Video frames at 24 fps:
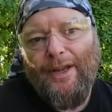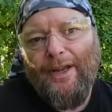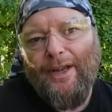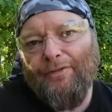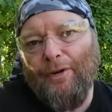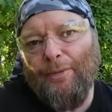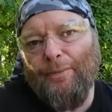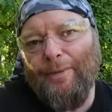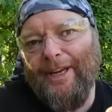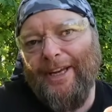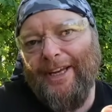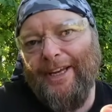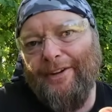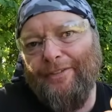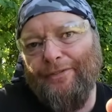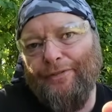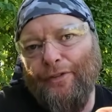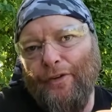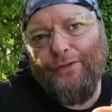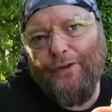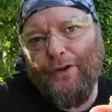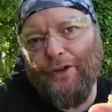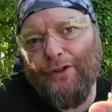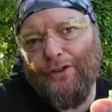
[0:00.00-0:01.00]
For me,
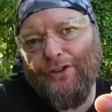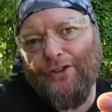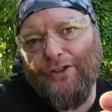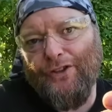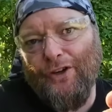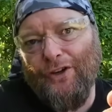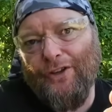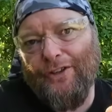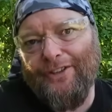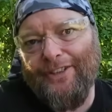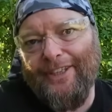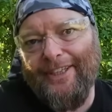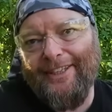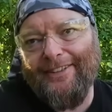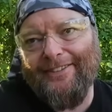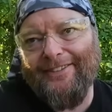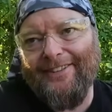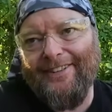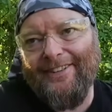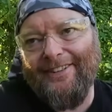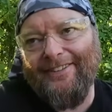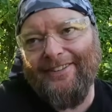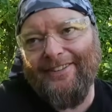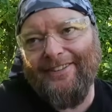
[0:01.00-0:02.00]
for shore jigs,
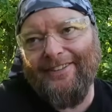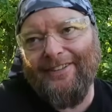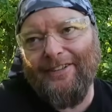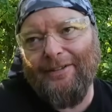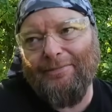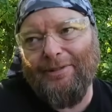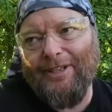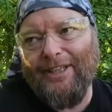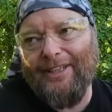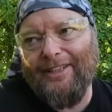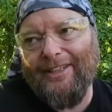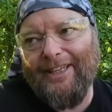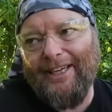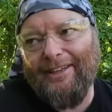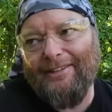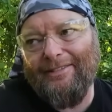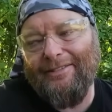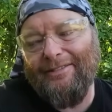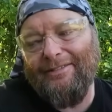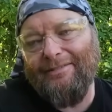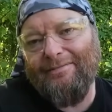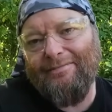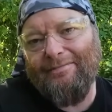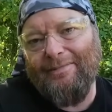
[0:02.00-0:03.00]
this is something
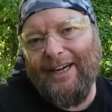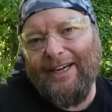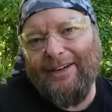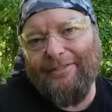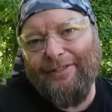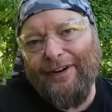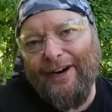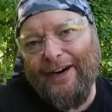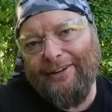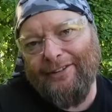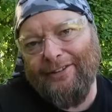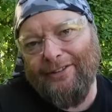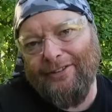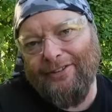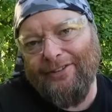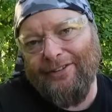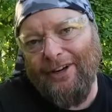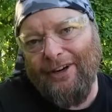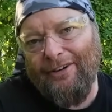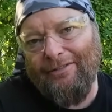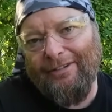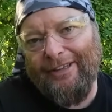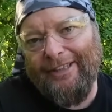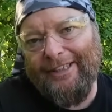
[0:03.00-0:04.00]
that manufacturers
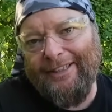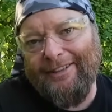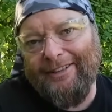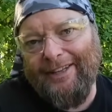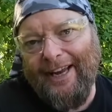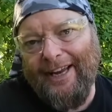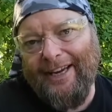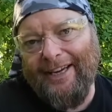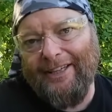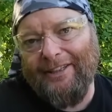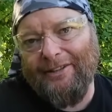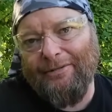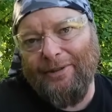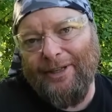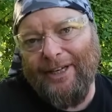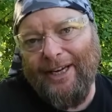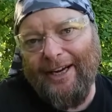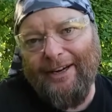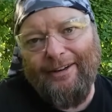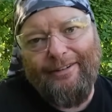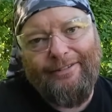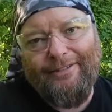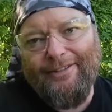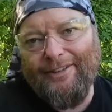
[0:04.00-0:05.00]
don't really take into
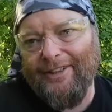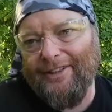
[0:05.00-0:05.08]
account.